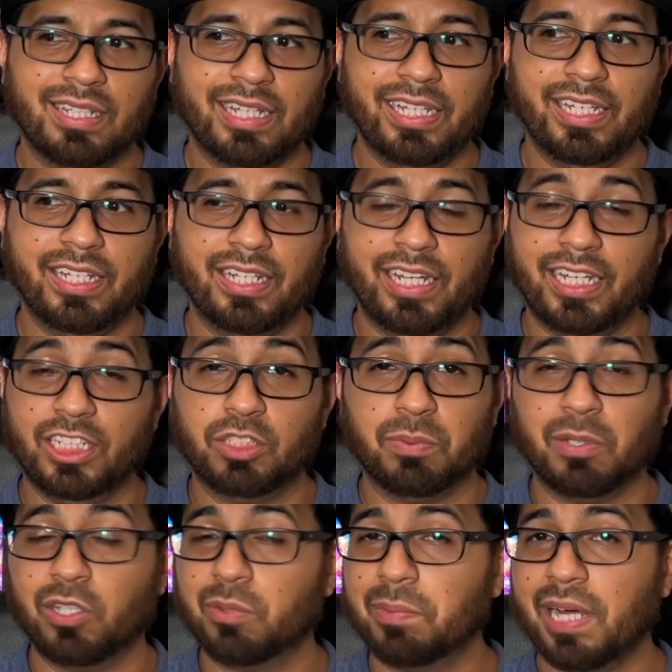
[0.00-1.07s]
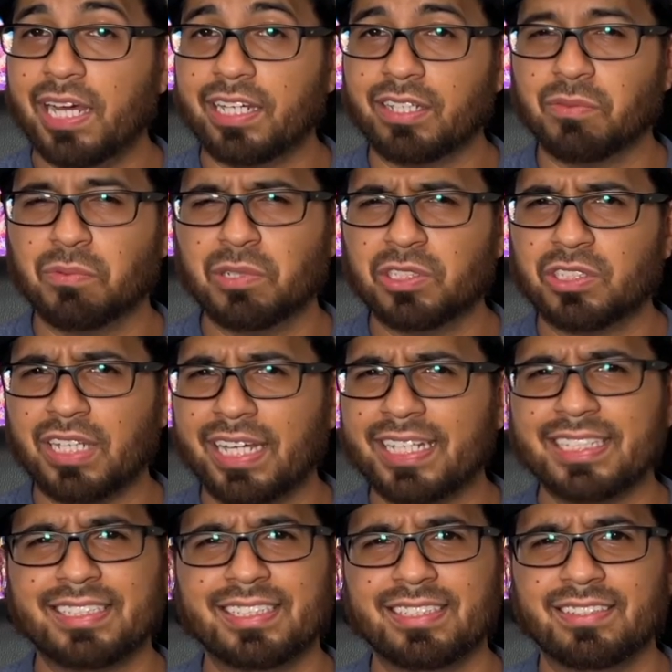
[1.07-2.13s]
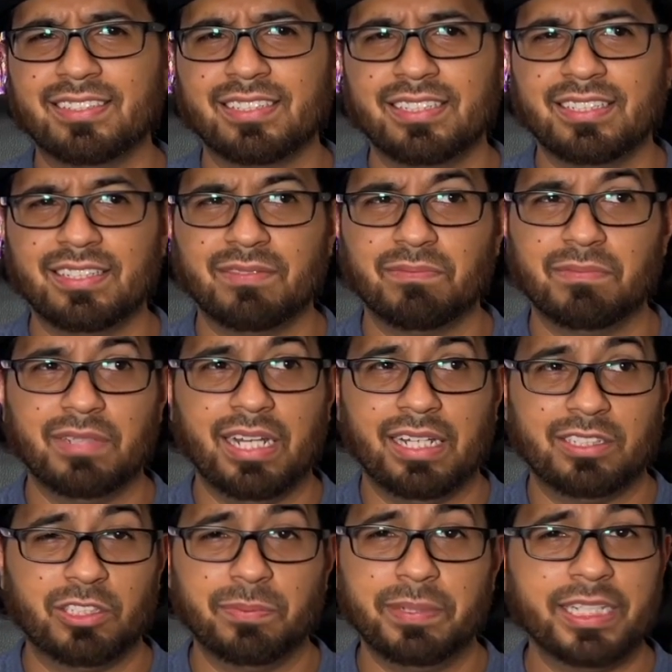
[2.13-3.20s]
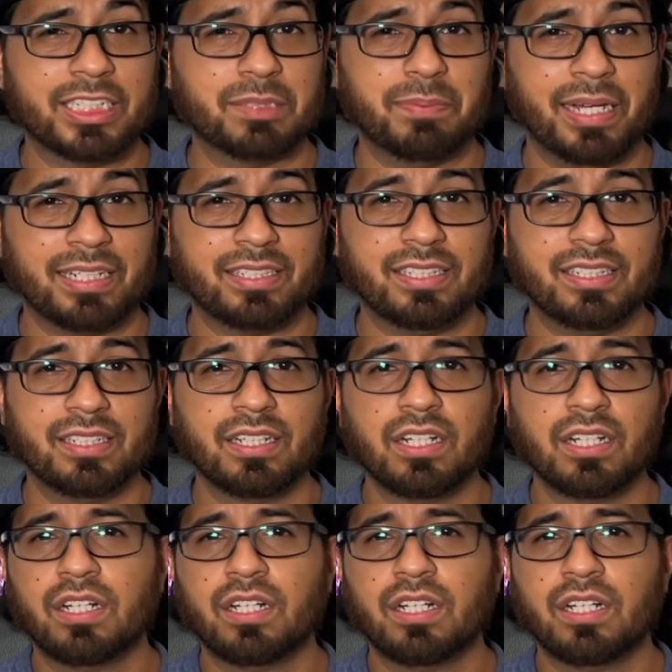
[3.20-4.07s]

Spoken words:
in a smaller body, which I guess is to be expected.